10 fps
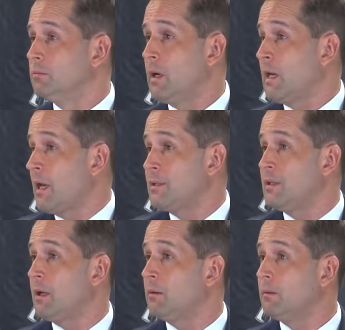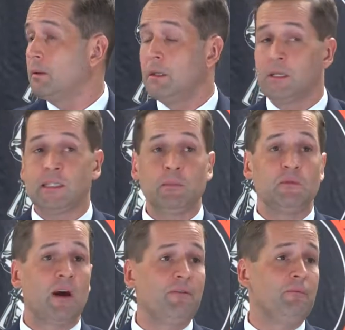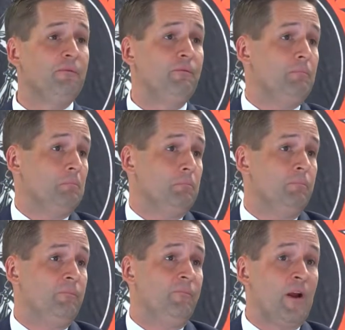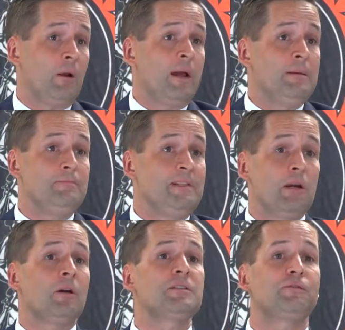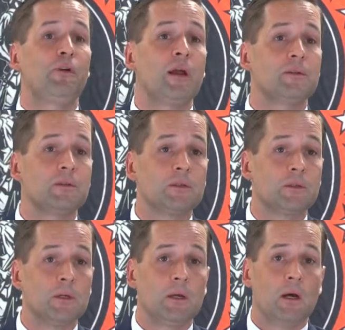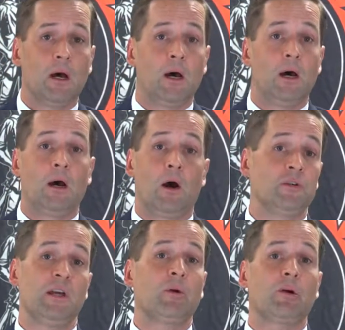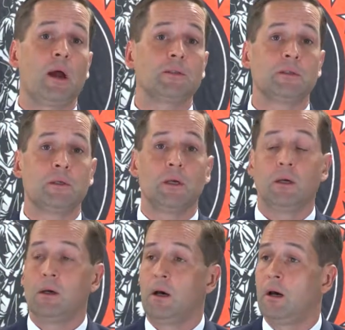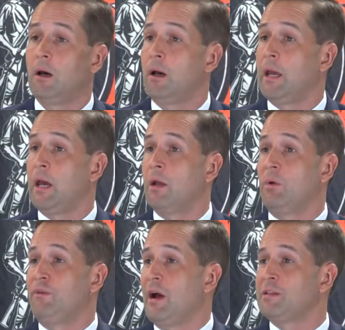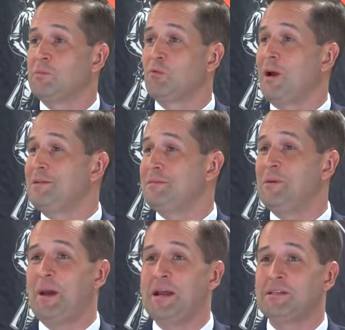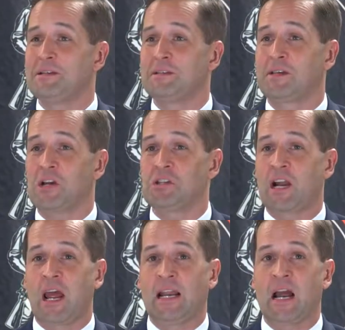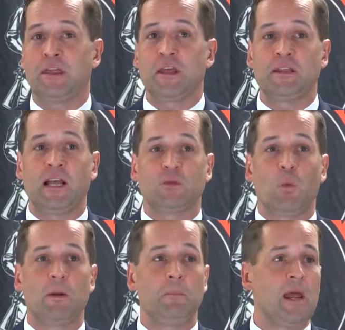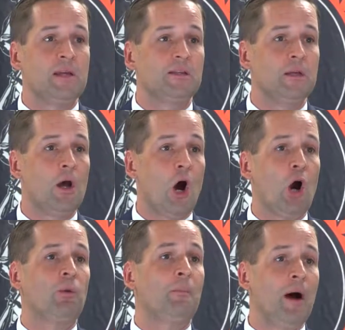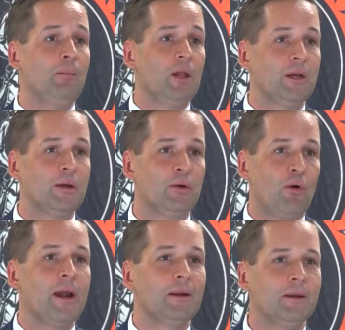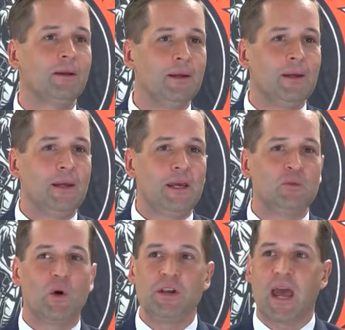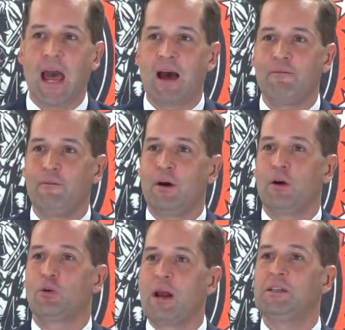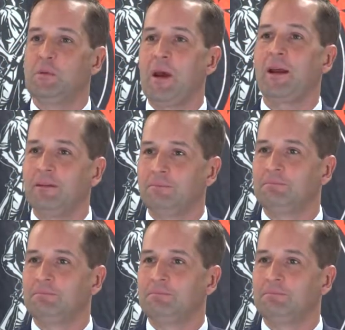I gotta say. Some of my very dearest friends are Democrats. And we've had some great debates and discussion. And I think that's what makes our republic great, is when you have great debate